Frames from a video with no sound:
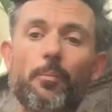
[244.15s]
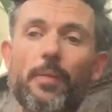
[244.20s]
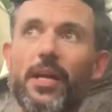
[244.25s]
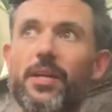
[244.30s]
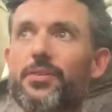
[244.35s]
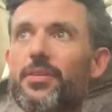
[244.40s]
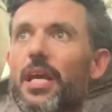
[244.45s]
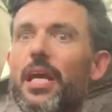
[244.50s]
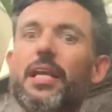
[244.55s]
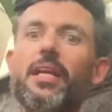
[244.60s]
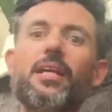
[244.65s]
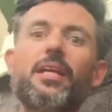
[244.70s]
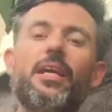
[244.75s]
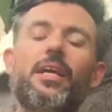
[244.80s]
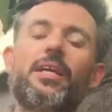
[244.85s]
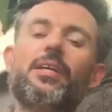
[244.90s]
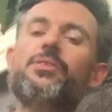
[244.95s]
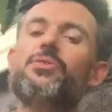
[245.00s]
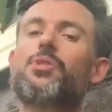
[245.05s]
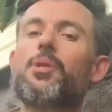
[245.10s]
Meditating
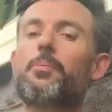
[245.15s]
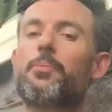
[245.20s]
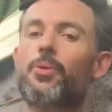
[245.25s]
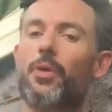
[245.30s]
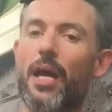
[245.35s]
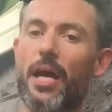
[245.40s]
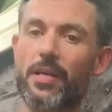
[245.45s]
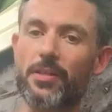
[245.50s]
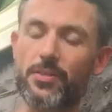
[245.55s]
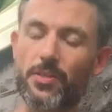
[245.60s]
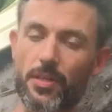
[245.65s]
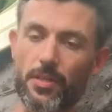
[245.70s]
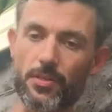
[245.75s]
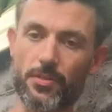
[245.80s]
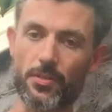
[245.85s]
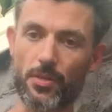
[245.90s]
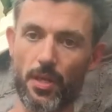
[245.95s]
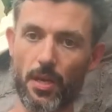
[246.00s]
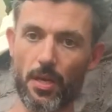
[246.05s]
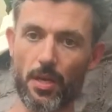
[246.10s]
is the
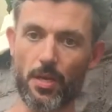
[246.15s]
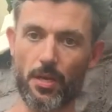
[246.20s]
practice